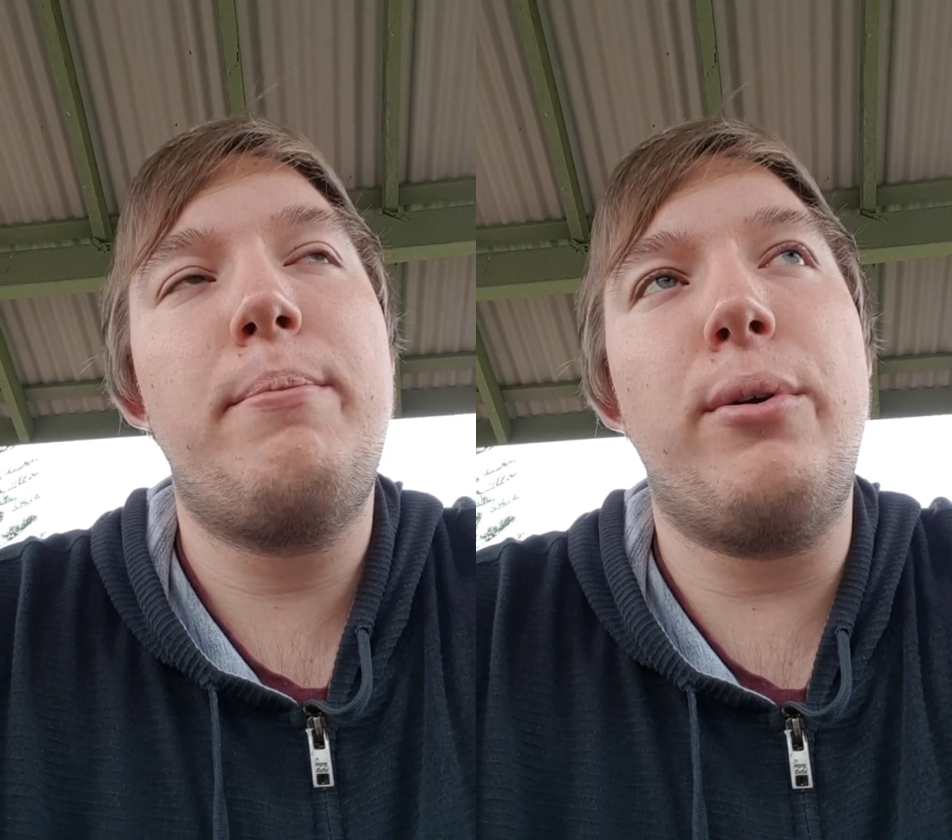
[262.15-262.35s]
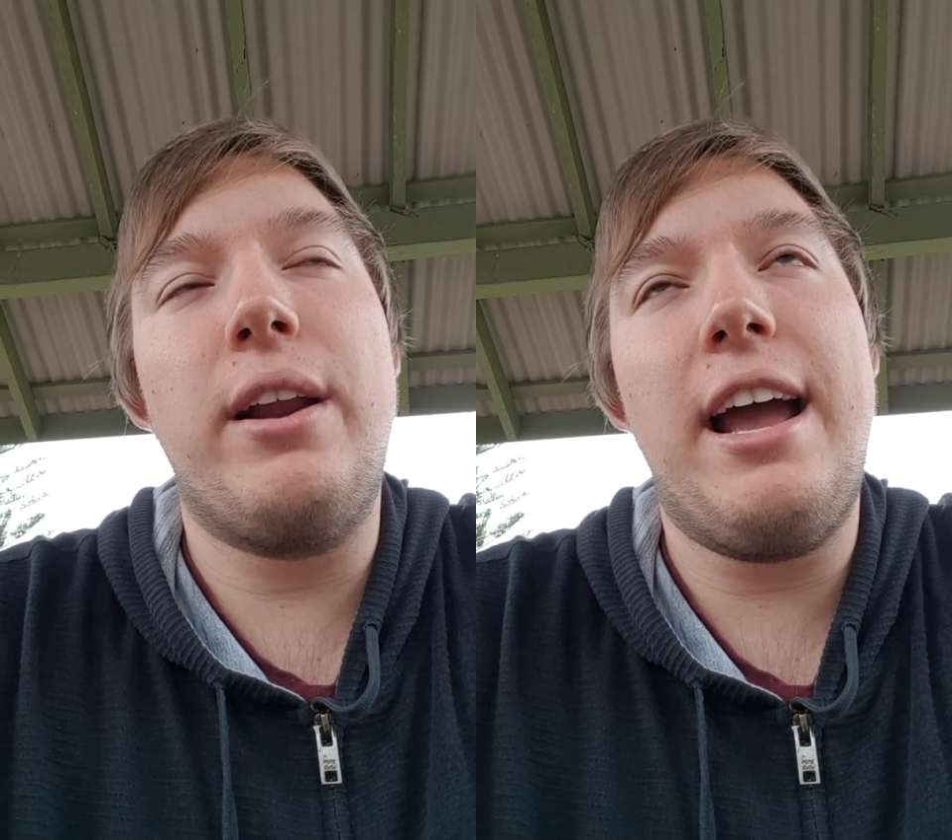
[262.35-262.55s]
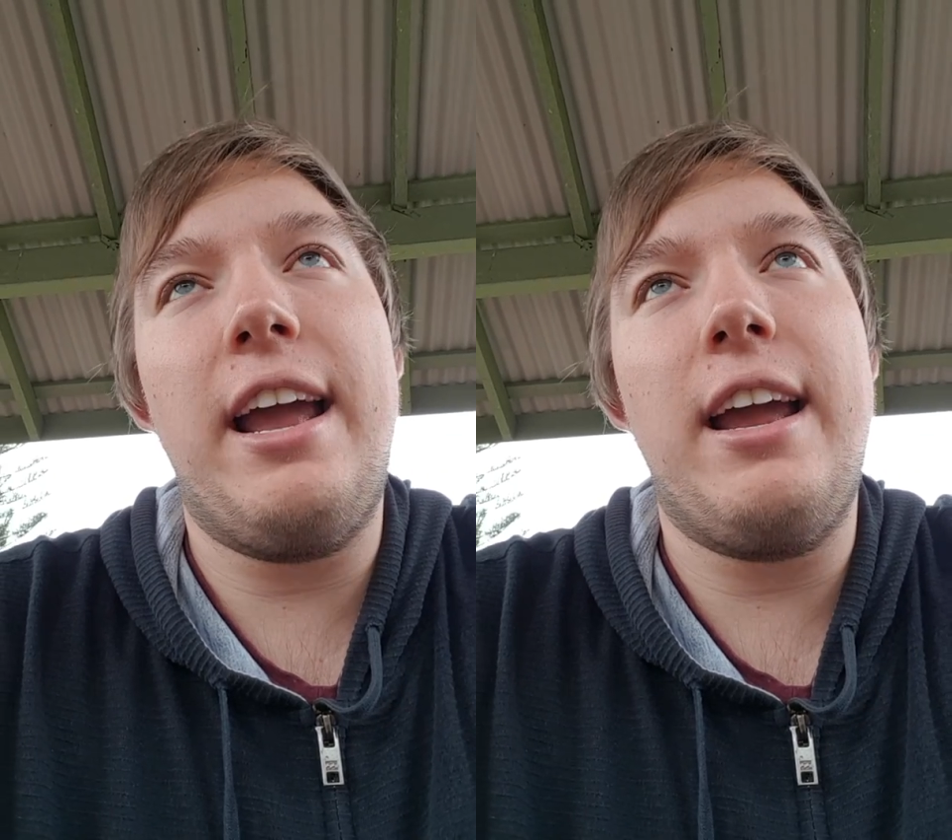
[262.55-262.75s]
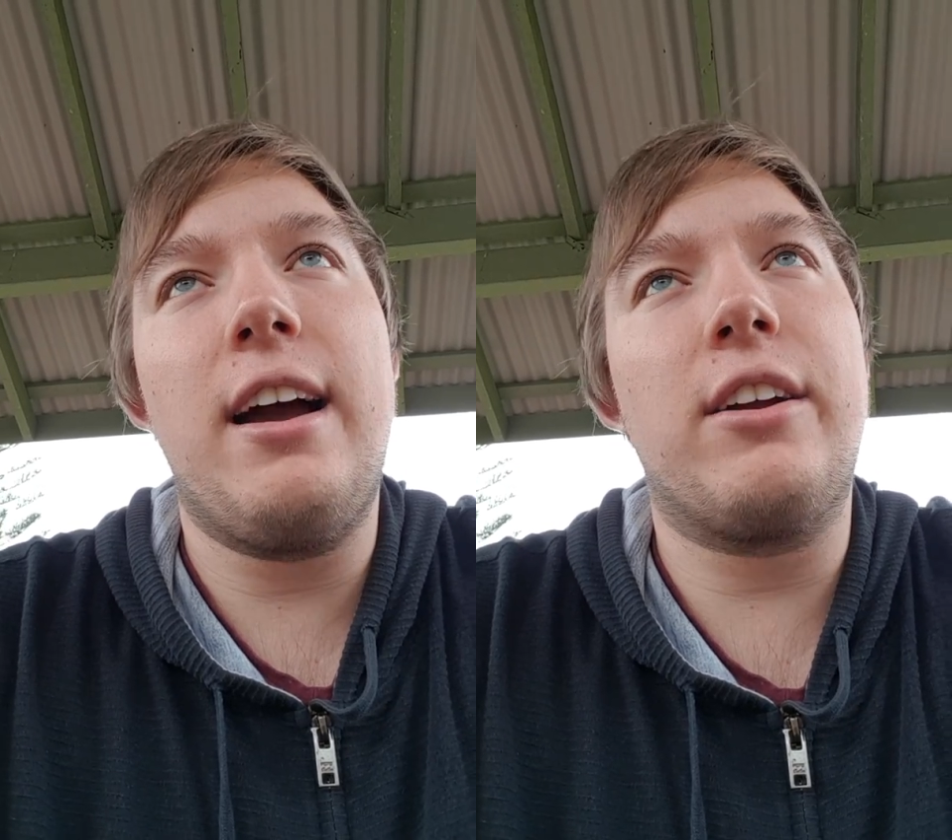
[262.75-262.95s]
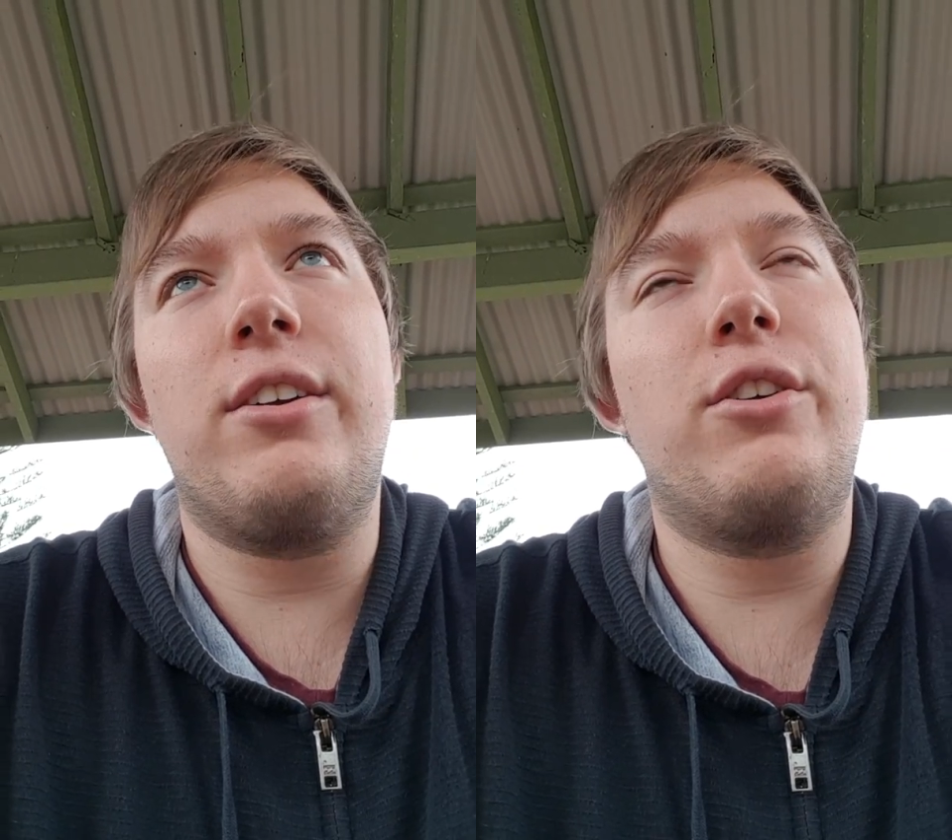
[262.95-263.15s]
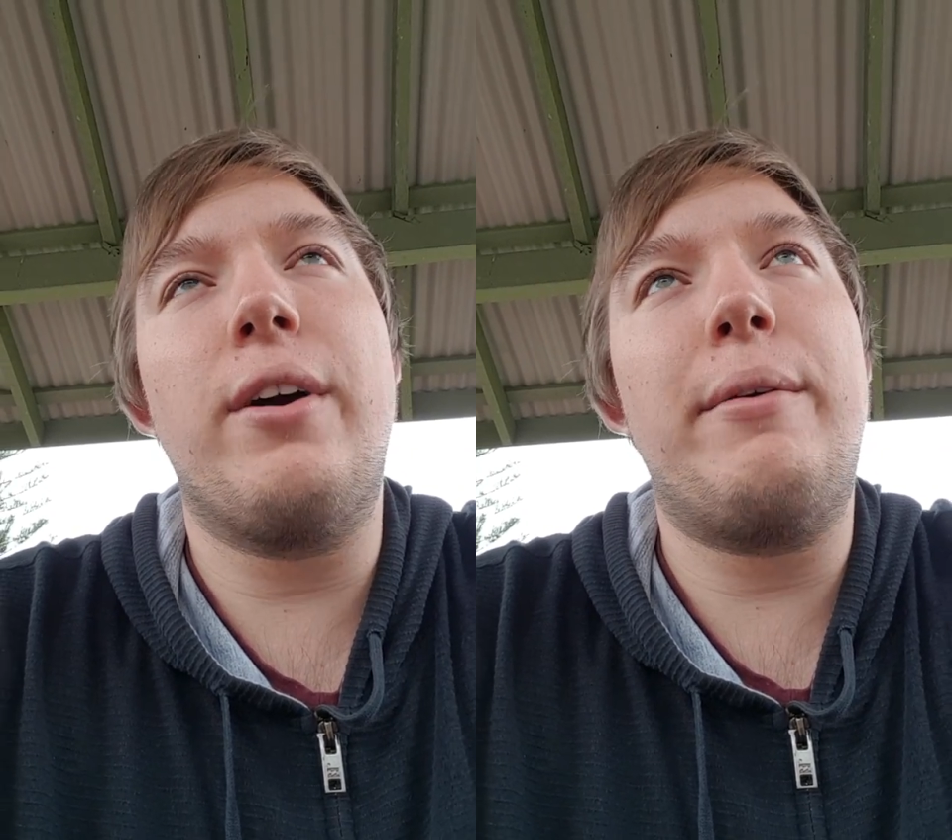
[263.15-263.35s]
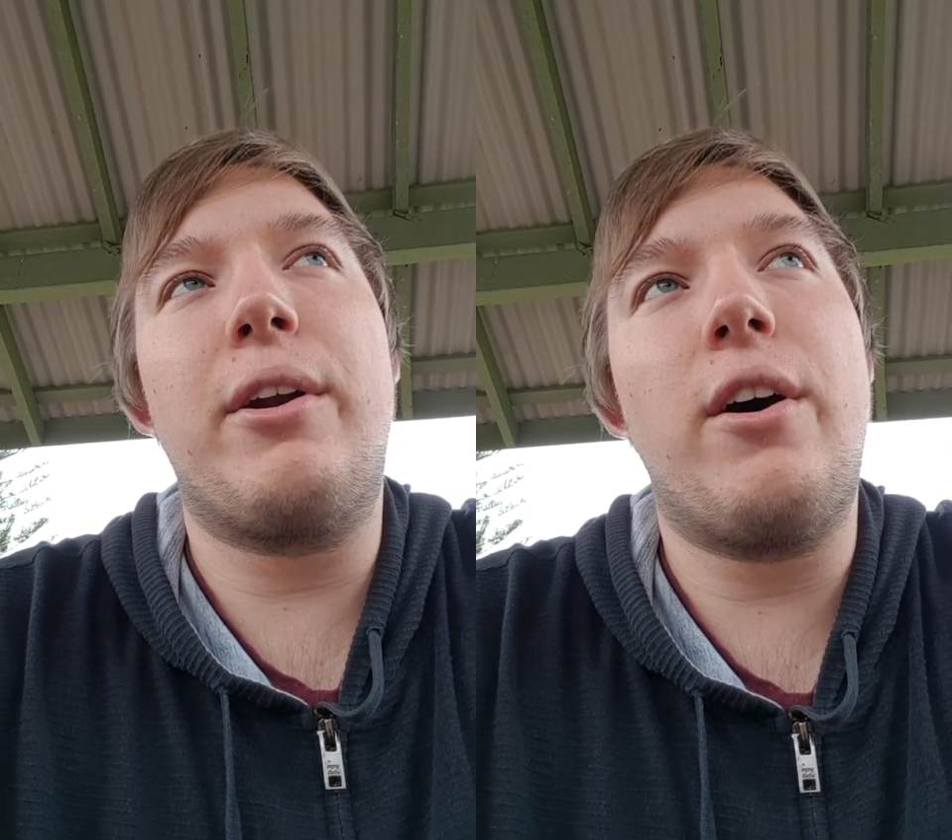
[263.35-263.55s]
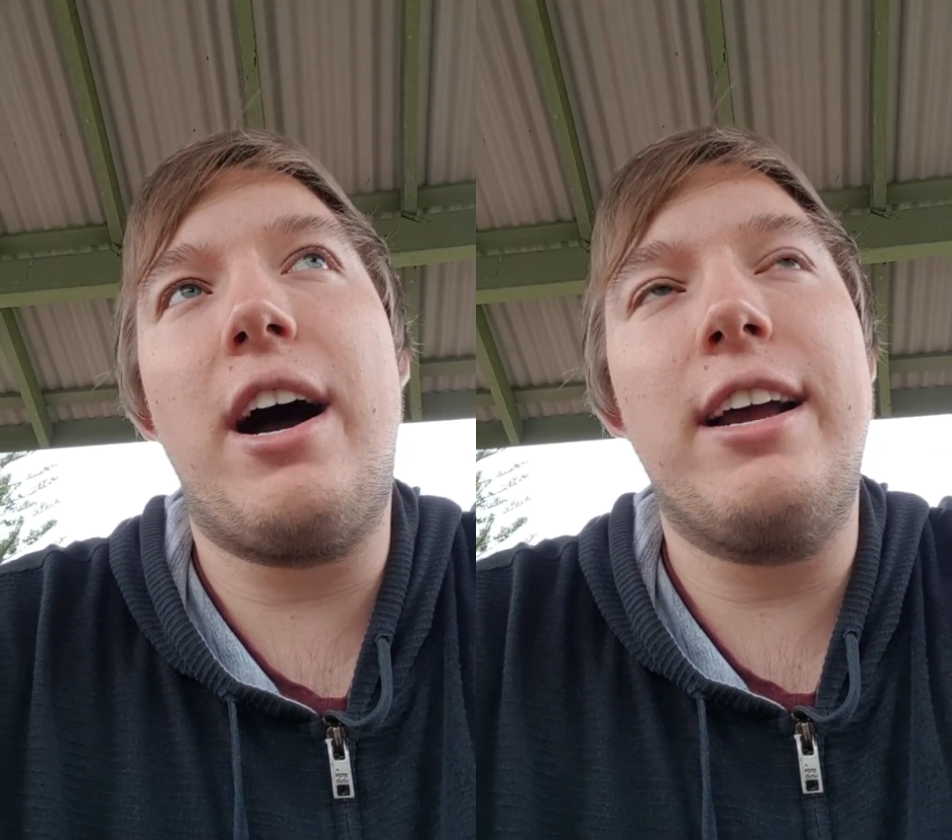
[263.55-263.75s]
put a grade
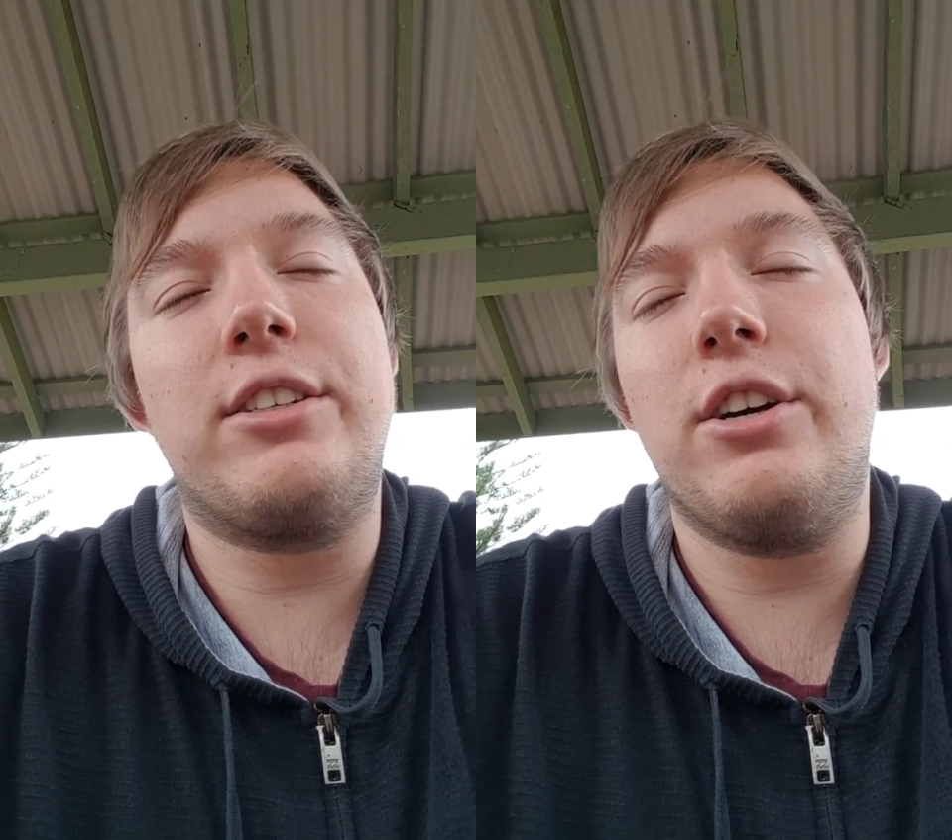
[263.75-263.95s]
1 or higher,